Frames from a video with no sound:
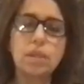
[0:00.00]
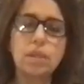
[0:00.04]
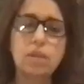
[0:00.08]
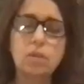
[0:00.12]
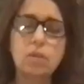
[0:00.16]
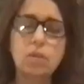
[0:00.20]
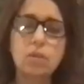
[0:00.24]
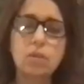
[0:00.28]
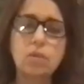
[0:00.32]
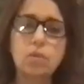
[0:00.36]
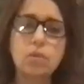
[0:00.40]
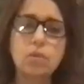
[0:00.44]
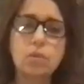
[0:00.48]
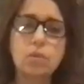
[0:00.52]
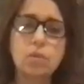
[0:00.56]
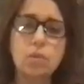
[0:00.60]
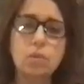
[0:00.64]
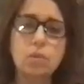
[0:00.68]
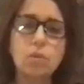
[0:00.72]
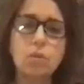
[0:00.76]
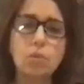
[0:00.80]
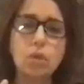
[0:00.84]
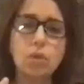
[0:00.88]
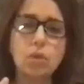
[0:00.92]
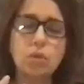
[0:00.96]
and also
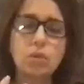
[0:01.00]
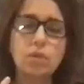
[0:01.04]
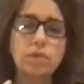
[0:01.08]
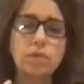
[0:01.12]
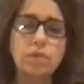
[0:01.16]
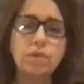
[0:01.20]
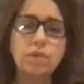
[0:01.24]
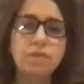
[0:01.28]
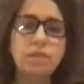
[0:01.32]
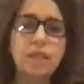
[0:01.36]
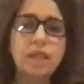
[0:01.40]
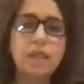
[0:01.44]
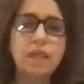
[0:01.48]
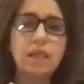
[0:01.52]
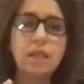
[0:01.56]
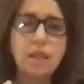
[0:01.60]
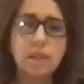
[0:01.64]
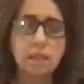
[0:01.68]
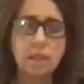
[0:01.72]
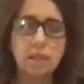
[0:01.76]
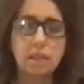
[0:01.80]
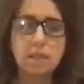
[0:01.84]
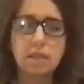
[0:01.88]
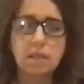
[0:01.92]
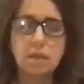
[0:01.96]
to watch the
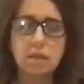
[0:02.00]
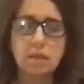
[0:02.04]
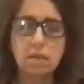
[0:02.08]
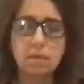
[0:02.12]
feelings that